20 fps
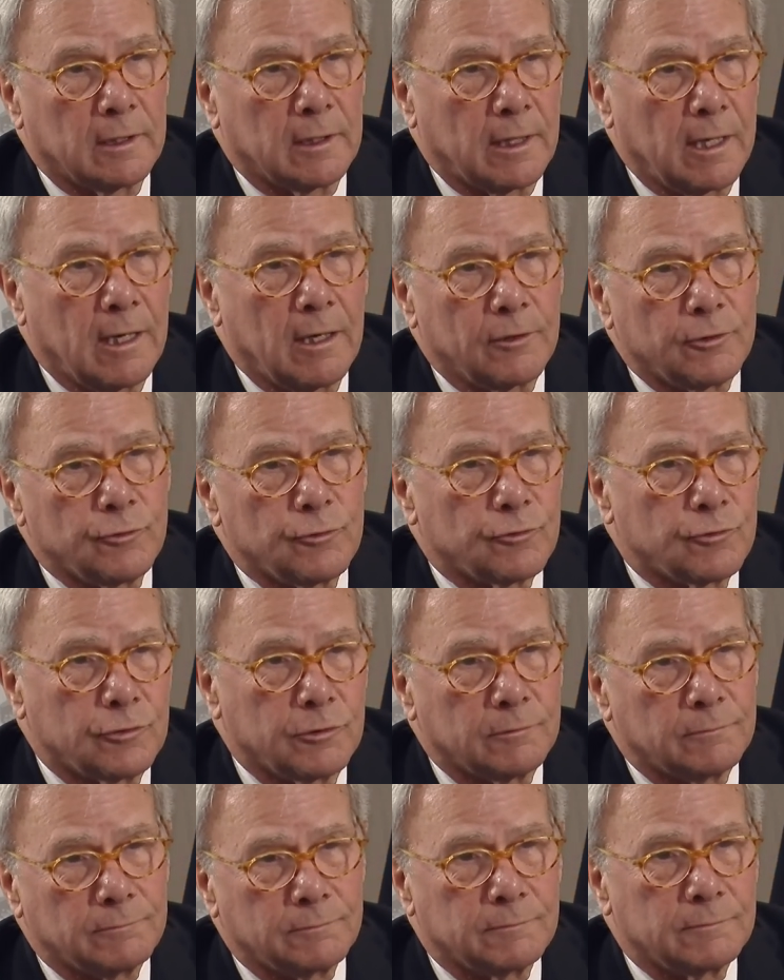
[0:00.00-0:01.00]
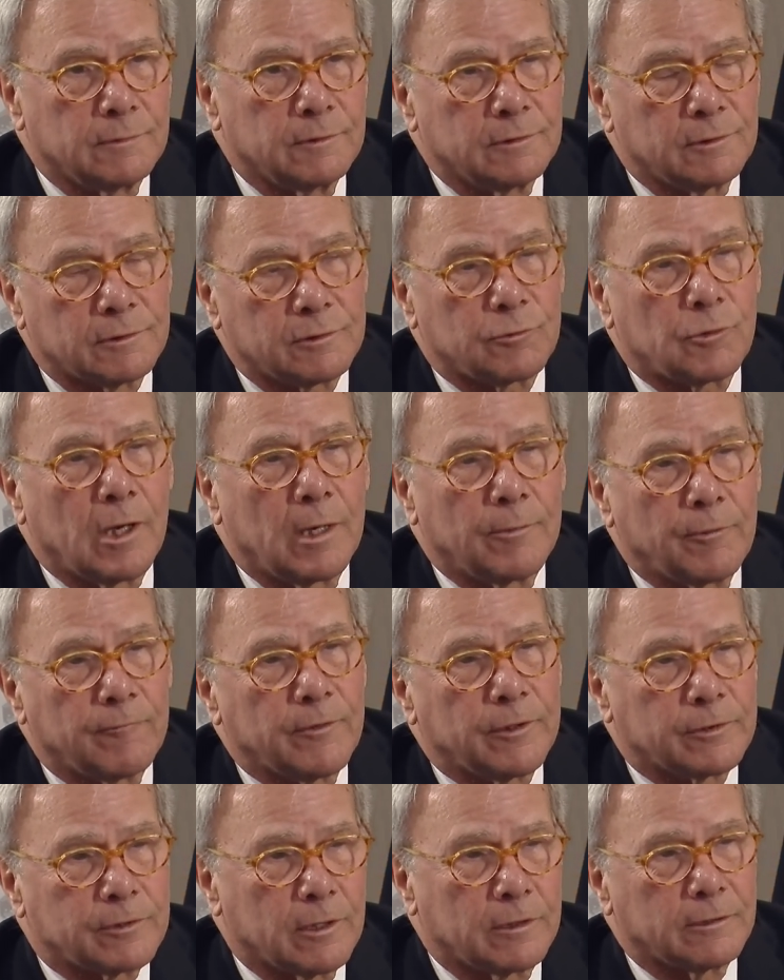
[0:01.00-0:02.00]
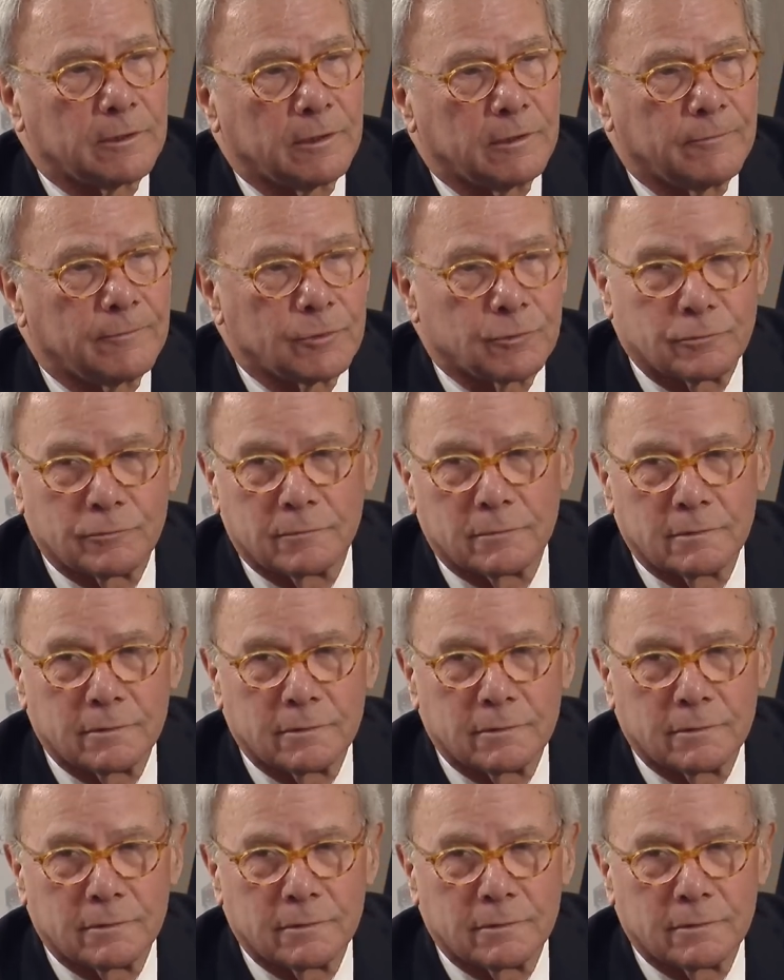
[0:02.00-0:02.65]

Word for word: on how you should describe events on television.